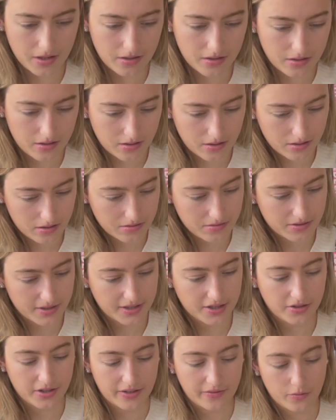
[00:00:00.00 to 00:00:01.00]
Oh, I
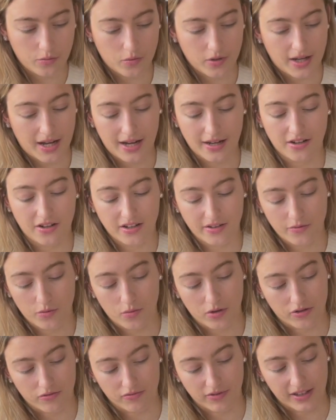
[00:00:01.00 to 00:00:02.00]
don't even want
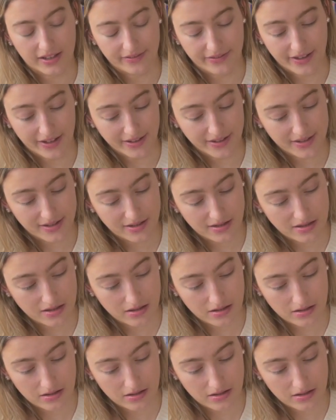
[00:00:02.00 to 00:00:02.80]
to read this.